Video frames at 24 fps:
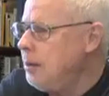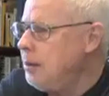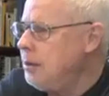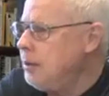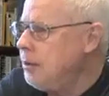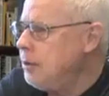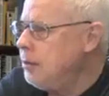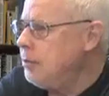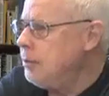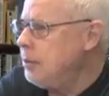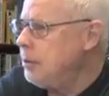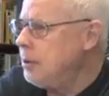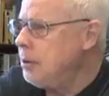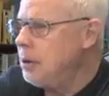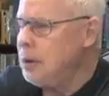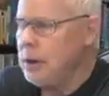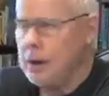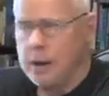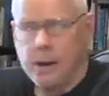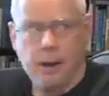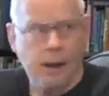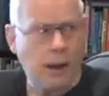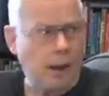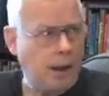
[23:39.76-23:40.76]
You know,
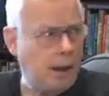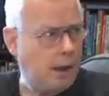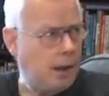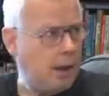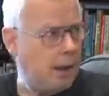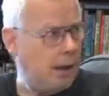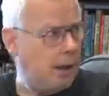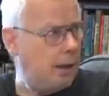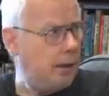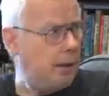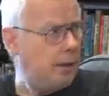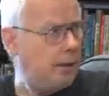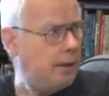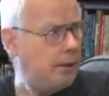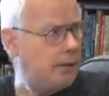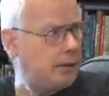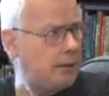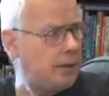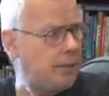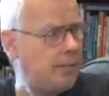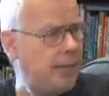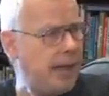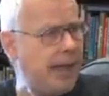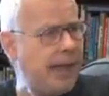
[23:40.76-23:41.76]

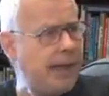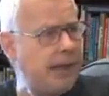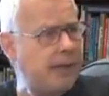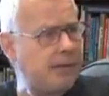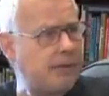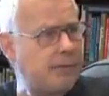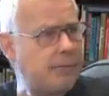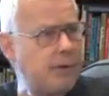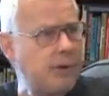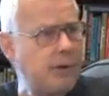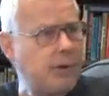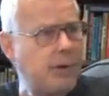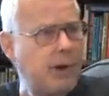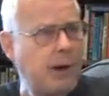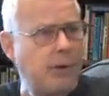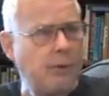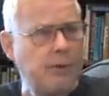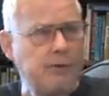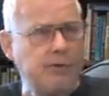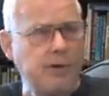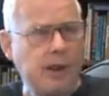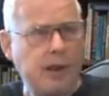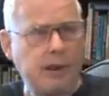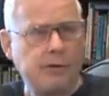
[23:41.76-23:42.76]
the back of the moon, I
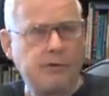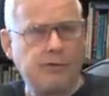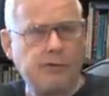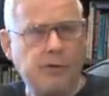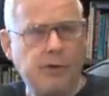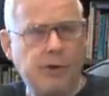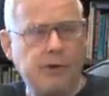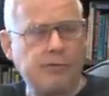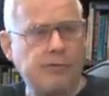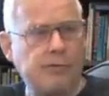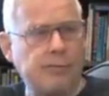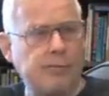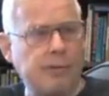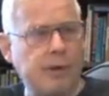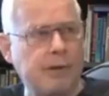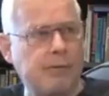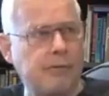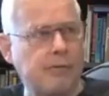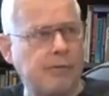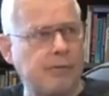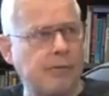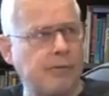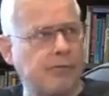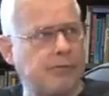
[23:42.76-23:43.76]
wish I could show you some
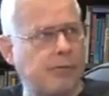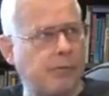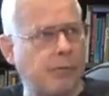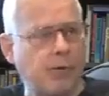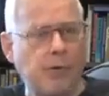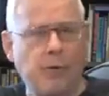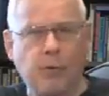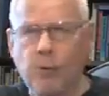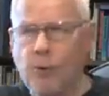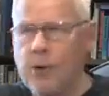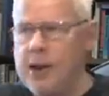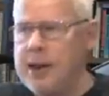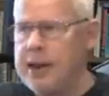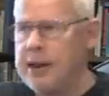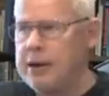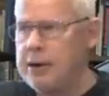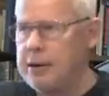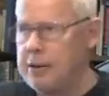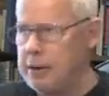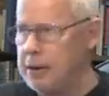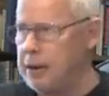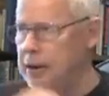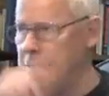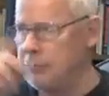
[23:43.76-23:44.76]
pictures. There's some great,
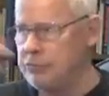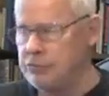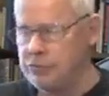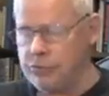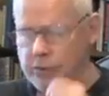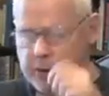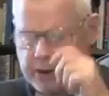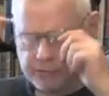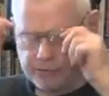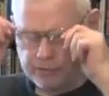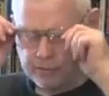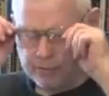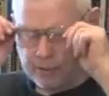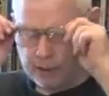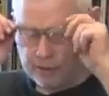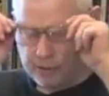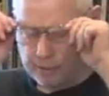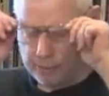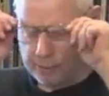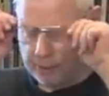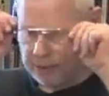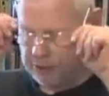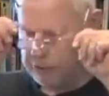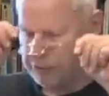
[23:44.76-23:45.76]
I'll show you some
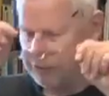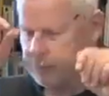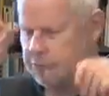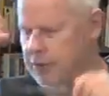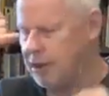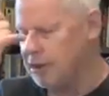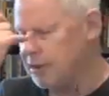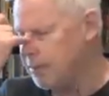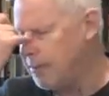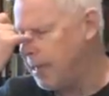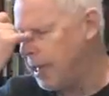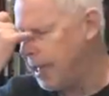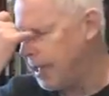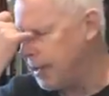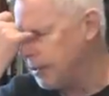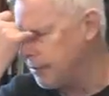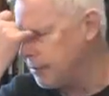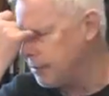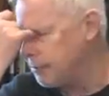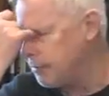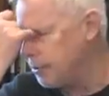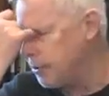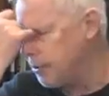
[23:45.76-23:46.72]
other pictures on the back of the